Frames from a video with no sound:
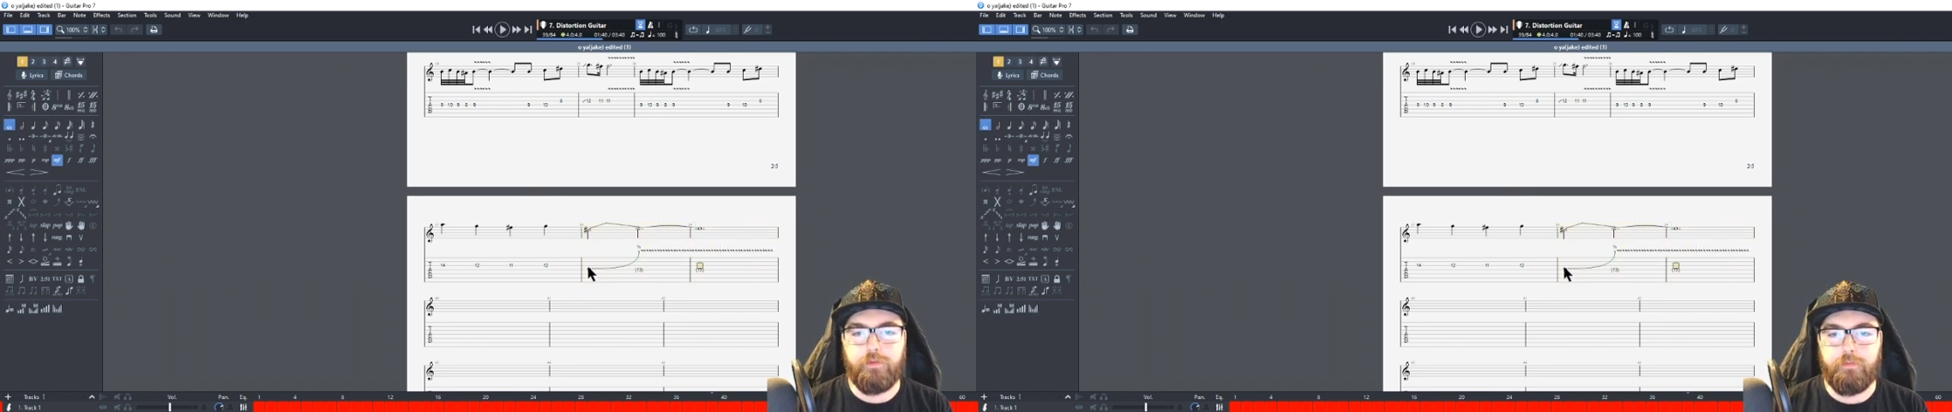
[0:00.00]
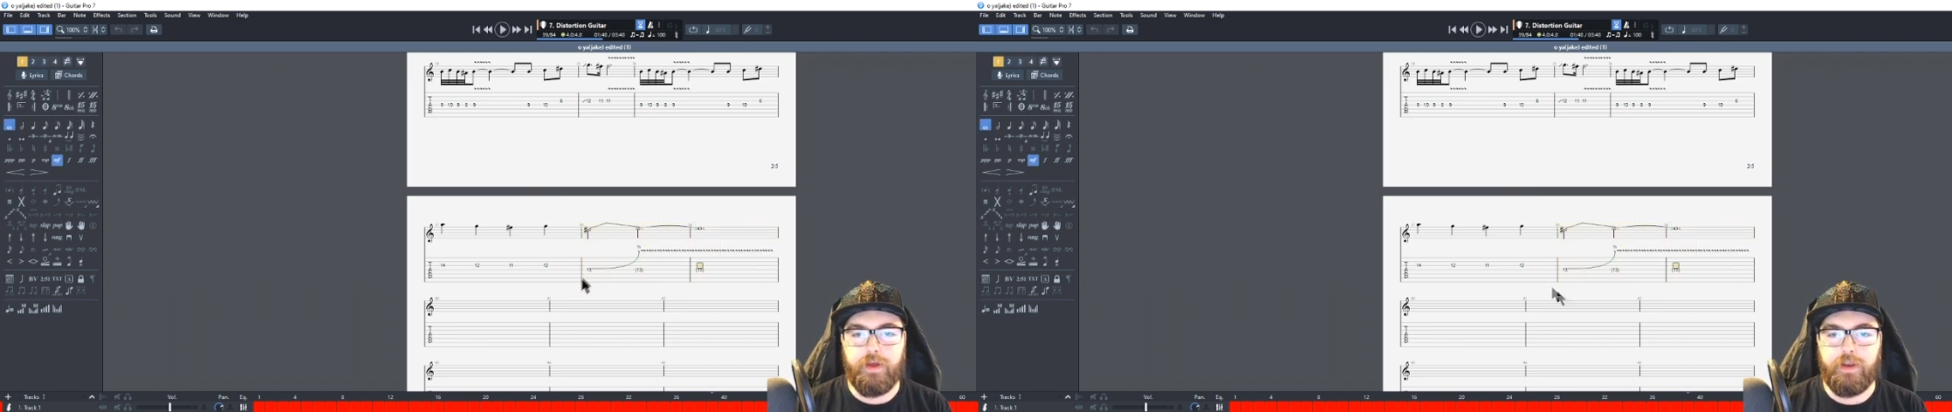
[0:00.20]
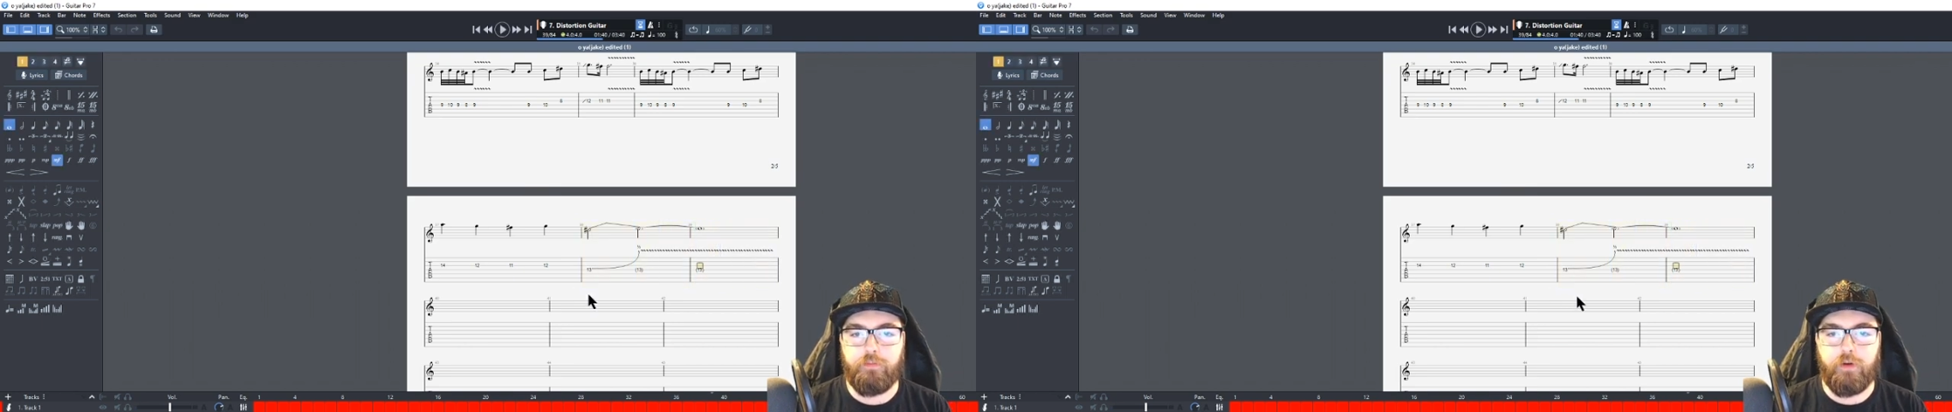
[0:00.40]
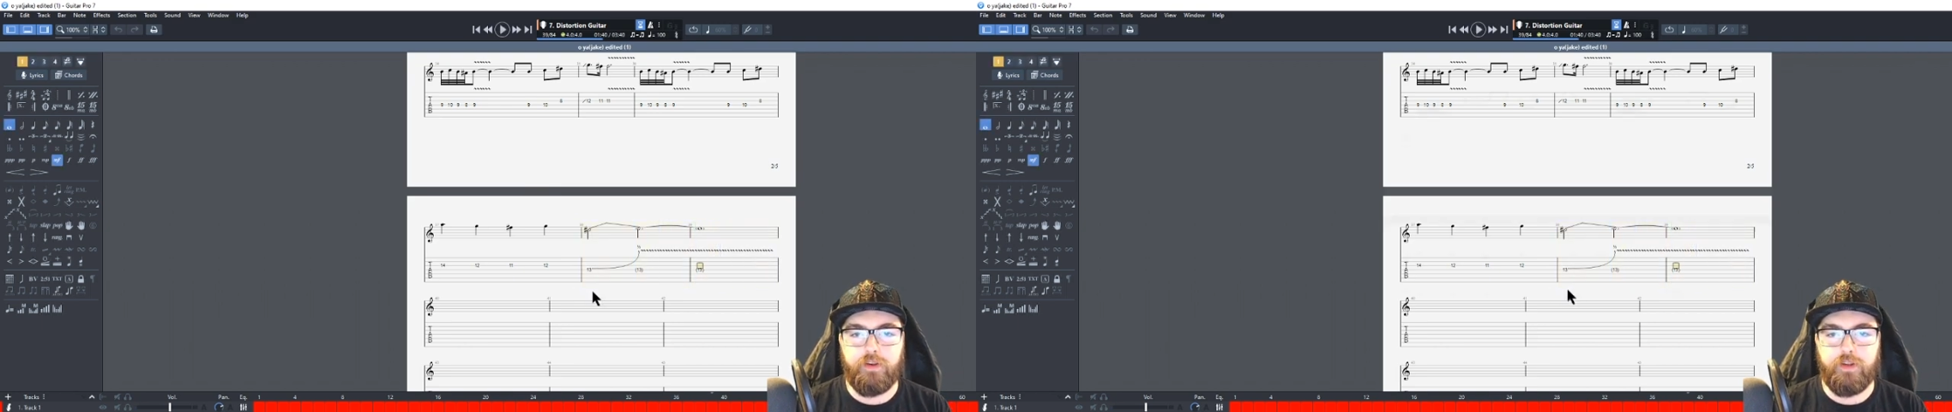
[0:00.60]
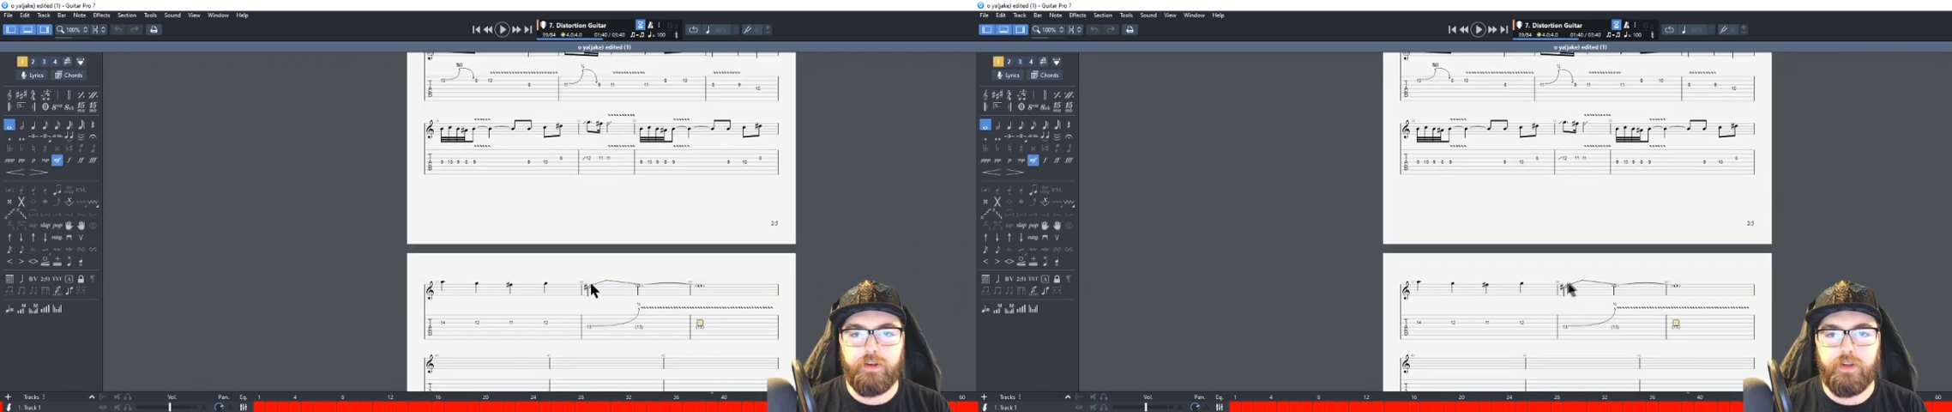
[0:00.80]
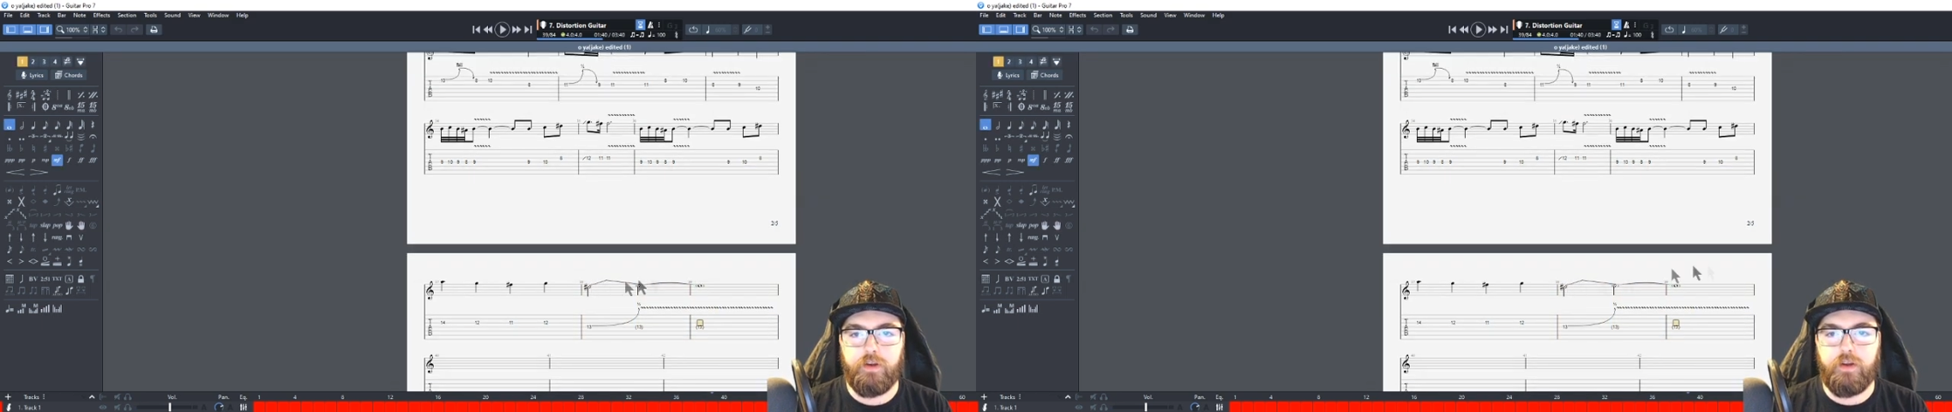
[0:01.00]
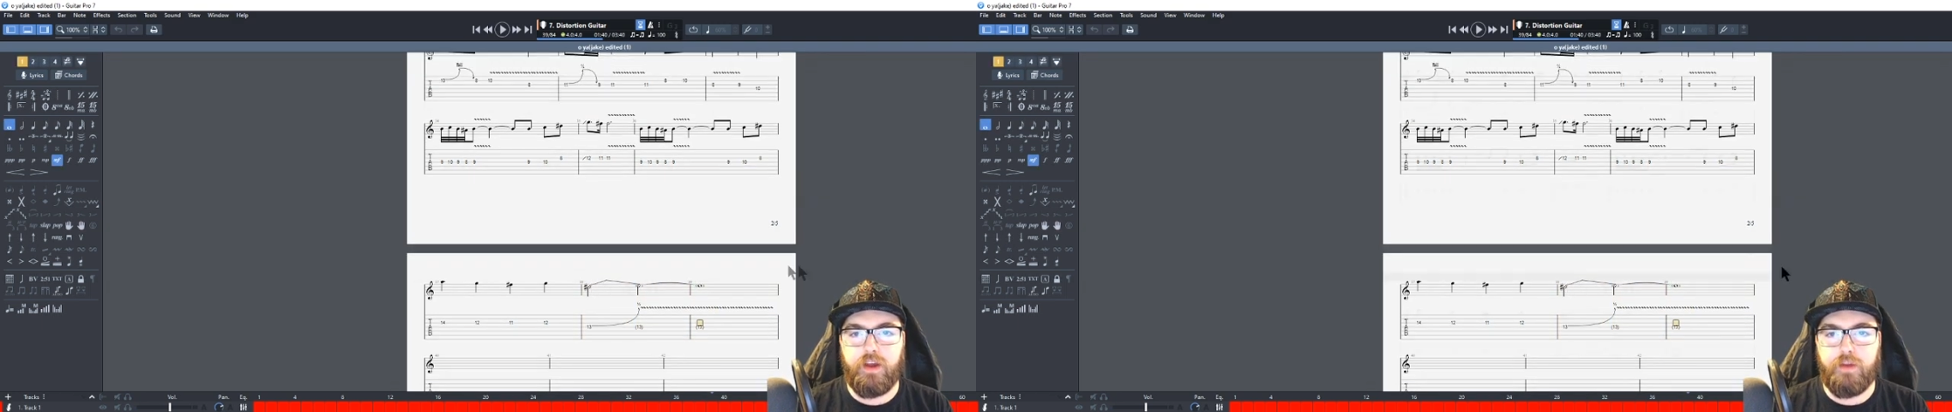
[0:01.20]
the bend. I probably didn't.